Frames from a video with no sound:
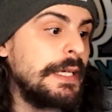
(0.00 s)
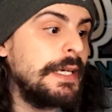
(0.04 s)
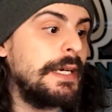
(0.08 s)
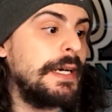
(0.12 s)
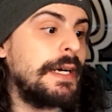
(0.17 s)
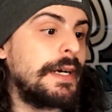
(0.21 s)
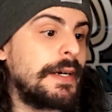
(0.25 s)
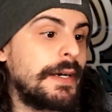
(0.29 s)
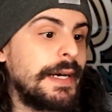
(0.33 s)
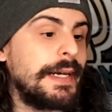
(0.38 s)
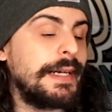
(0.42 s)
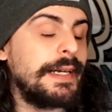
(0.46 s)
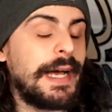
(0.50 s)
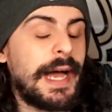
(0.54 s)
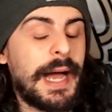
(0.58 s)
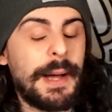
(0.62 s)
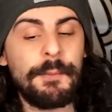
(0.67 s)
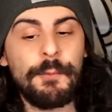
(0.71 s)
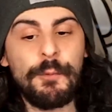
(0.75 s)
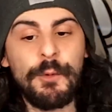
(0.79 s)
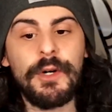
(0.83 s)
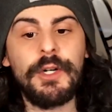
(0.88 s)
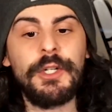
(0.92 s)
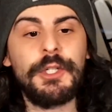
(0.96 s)
All right,
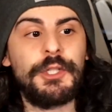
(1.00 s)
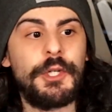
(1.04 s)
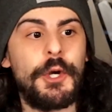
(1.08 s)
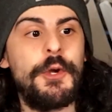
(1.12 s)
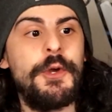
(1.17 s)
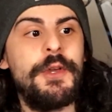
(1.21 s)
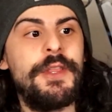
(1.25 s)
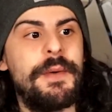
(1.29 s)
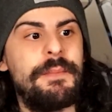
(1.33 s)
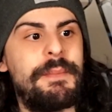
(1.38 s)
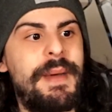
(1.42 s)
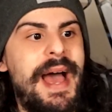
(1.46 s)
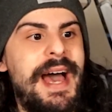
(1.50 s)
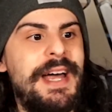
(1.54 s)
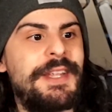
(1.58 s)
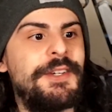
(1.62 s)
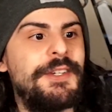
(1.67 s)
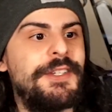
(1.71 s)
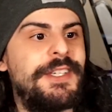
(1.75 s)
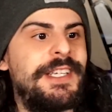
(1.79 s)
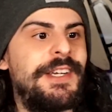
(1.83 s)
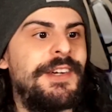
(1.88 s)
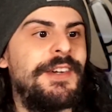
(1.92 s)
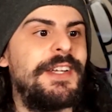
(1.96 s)
I will show you the
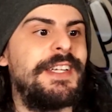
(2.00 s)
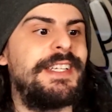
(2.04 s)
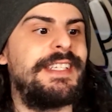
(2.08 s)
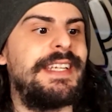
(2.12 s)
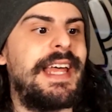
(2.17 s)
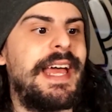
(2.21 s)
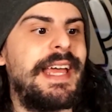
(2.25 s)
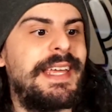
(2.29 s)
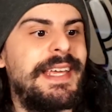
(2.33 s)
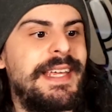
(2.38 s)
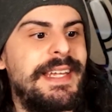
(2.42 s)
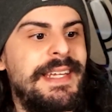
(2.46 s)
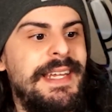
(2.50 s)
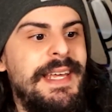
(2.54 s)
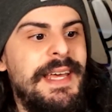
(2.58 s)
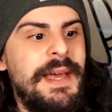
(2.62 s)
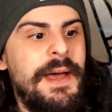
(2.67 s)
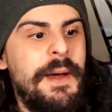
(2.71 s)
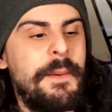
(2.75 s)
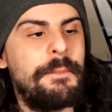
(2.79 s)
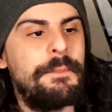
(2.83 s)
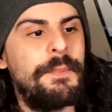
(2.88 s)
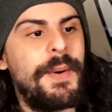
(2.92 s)
Masters here in a second,